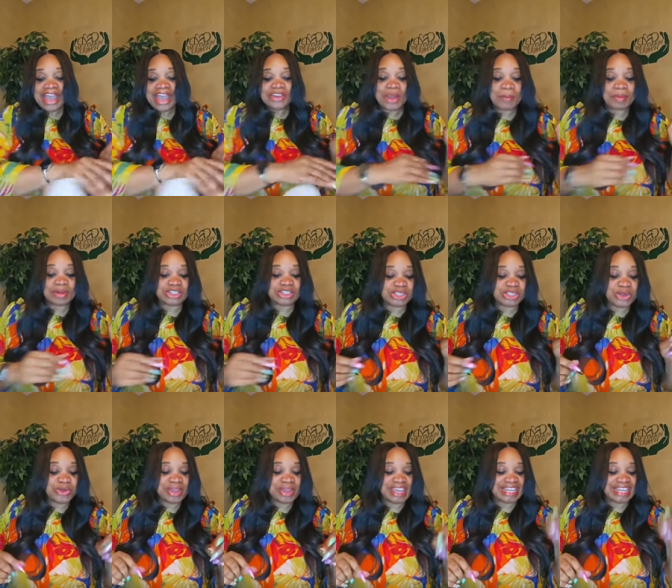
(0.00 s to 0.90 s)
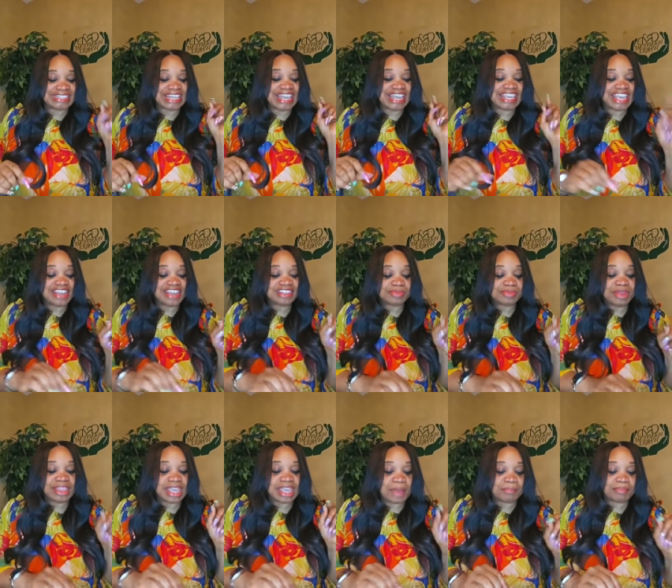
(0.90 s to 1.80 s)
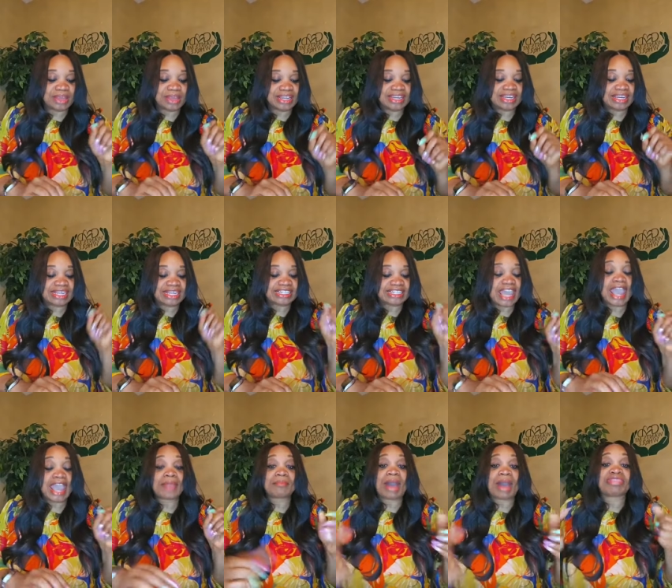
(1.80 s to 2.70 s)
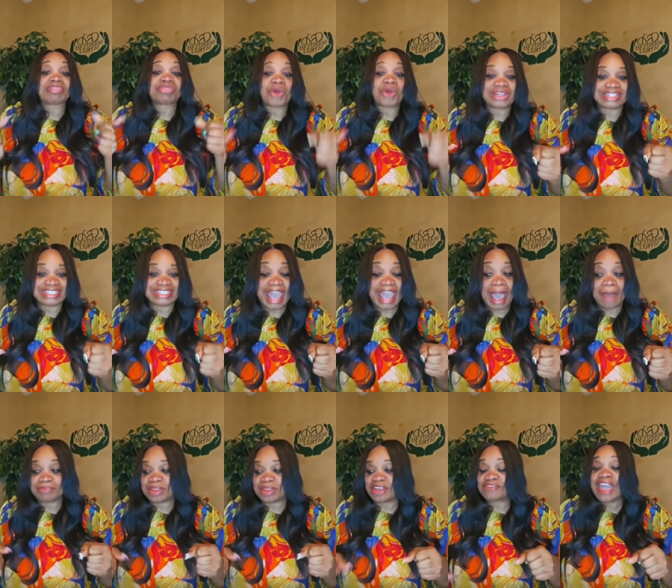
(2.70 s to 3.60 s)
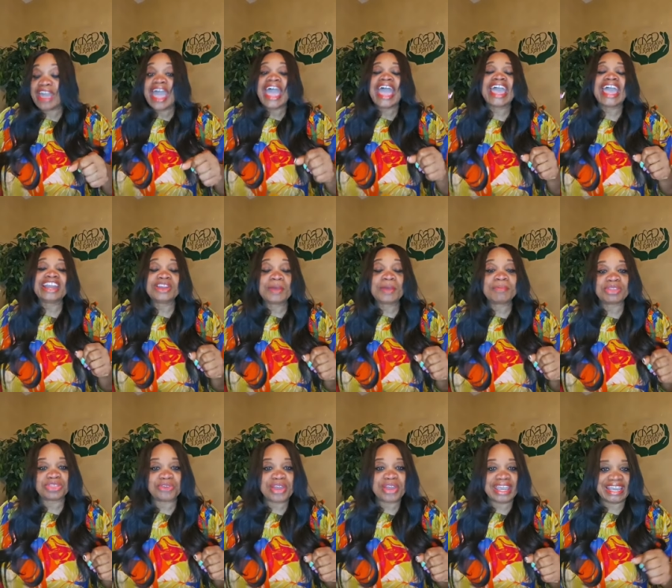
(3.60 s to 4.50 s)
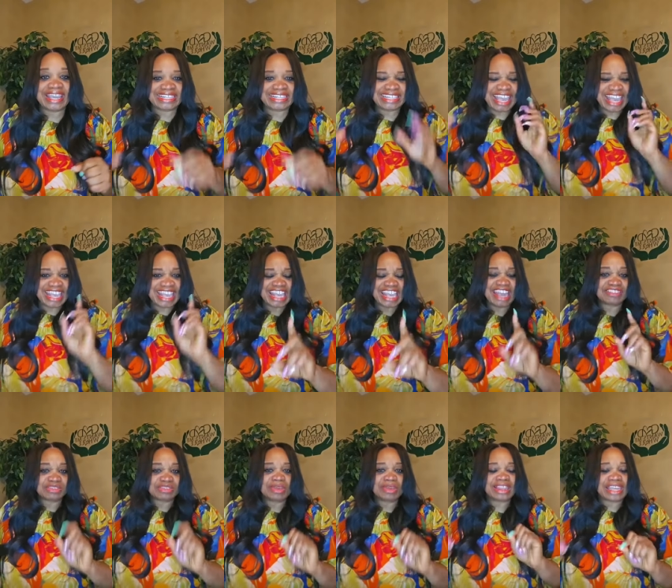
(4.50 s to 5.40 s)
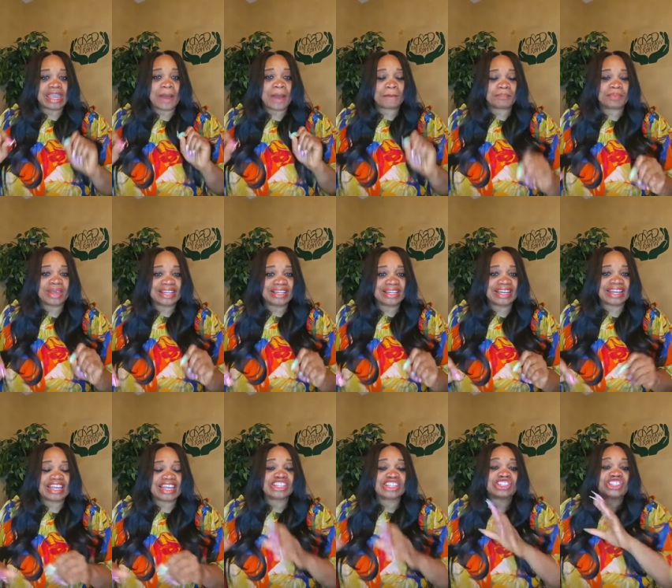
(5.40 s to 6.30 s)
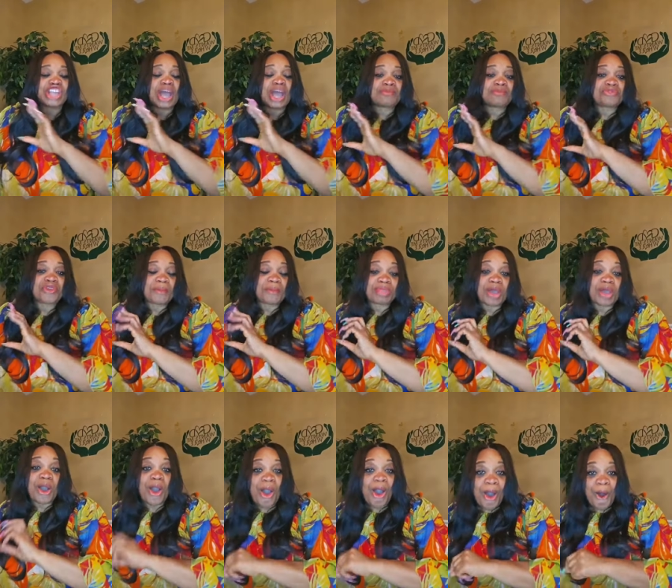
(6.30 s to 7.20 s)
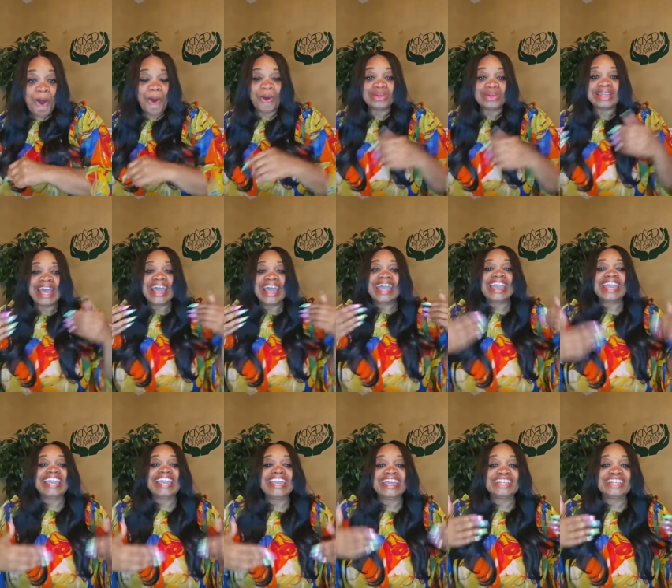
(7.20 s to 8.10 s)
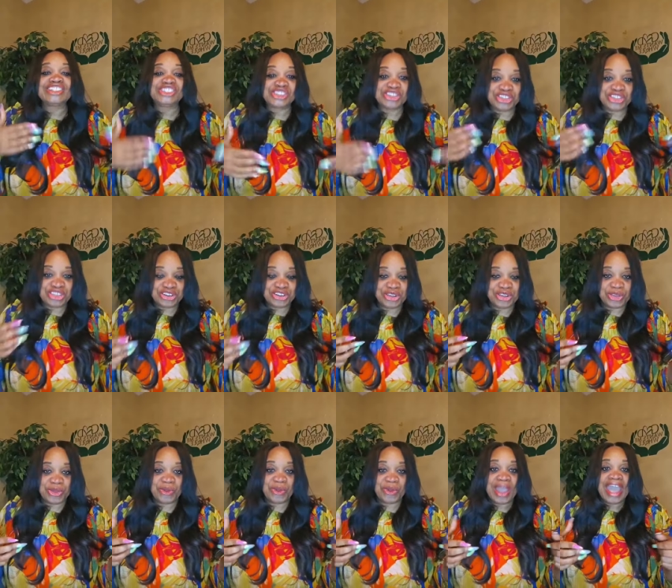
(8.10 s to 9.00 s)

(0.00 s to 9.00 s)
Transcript: Number two is it gives me the ability to take my thoughts captive. And number three is it gives me the ability jump from the old into the new.